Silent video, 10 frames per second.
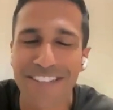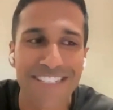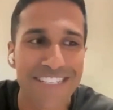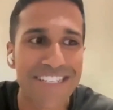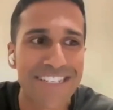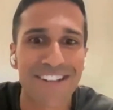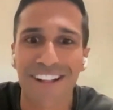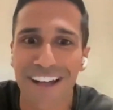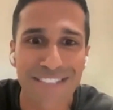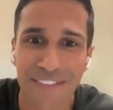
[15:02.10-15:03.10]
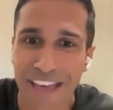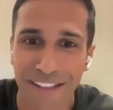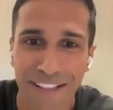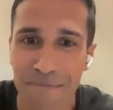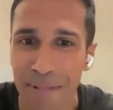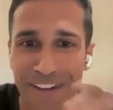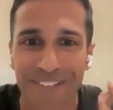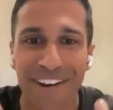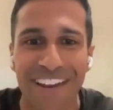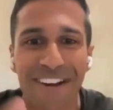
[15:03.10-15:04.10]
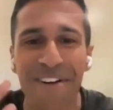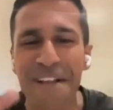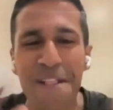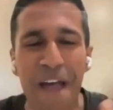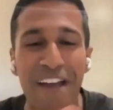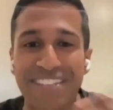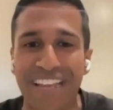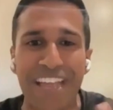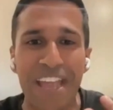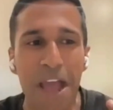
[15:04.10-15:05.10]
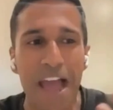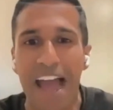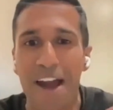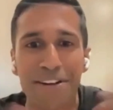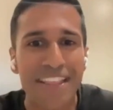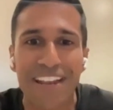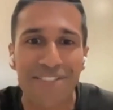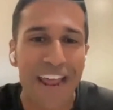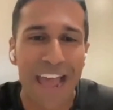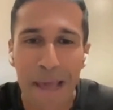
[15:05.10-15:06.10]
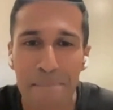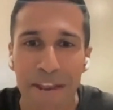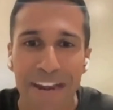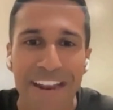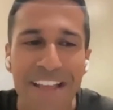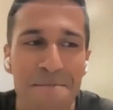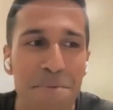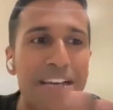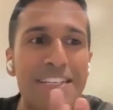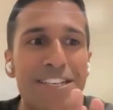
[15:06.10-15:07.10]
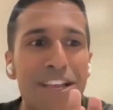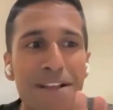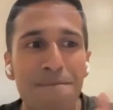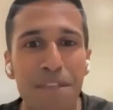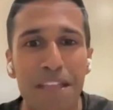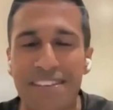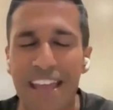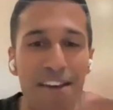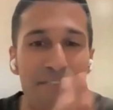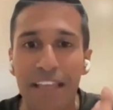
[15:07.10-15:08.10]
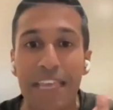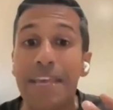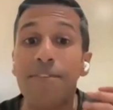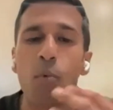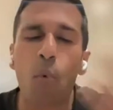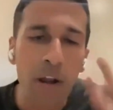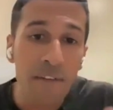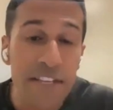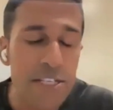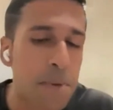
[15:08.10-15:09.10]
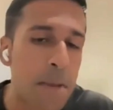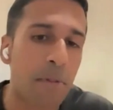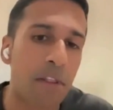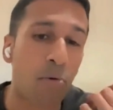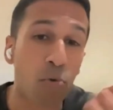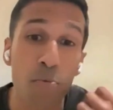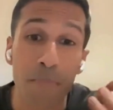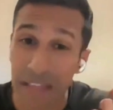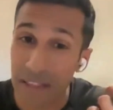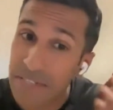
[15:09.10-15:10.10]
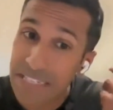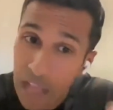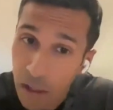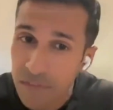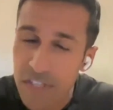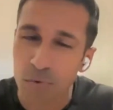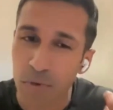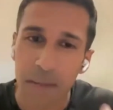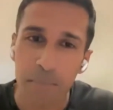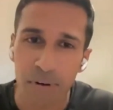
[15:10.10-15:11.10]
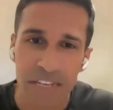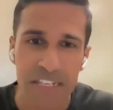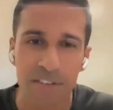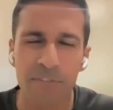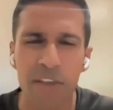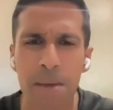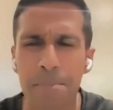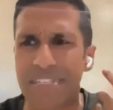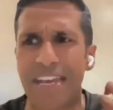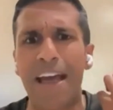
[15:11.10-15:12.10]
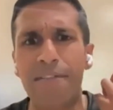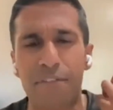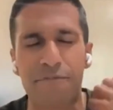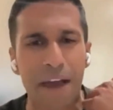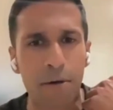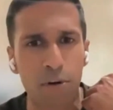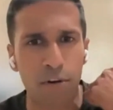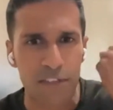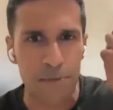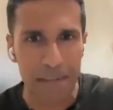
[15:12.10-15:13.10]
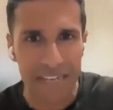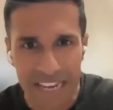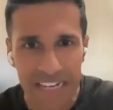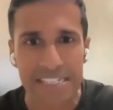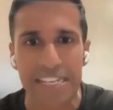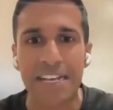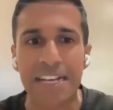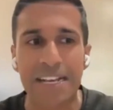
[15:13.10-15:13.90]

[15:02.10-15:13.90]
the statistical odds of that are like a million to one. I was like, how did that even happen? Because to have like even one of these people in a room by themselves is really impressive. But to have the founder of SpaceX